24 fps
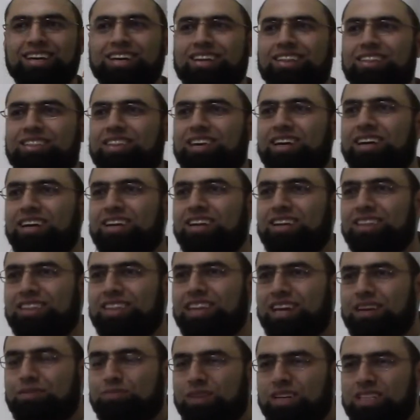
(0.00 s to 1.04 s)

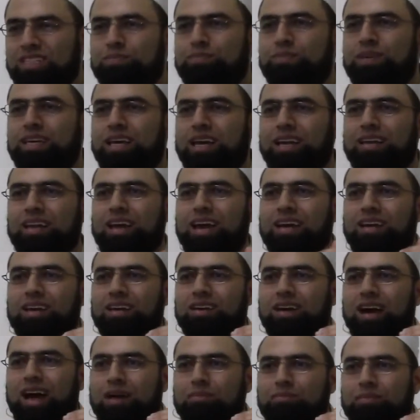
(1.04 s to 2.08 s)
There must be
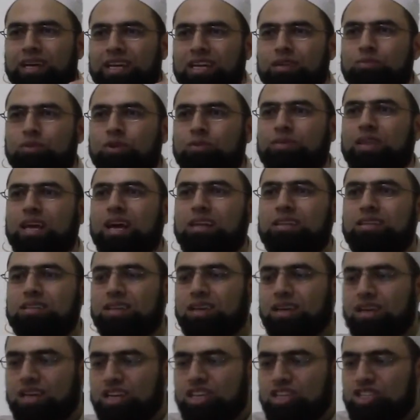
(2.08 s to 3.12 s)
like a minimum
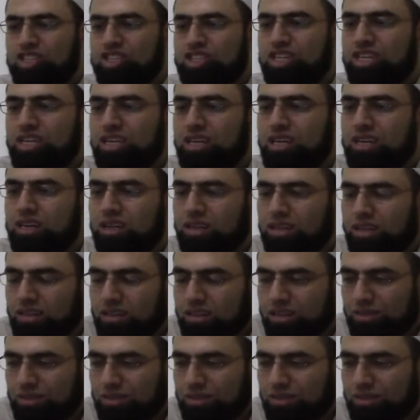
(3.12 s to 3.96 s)
that she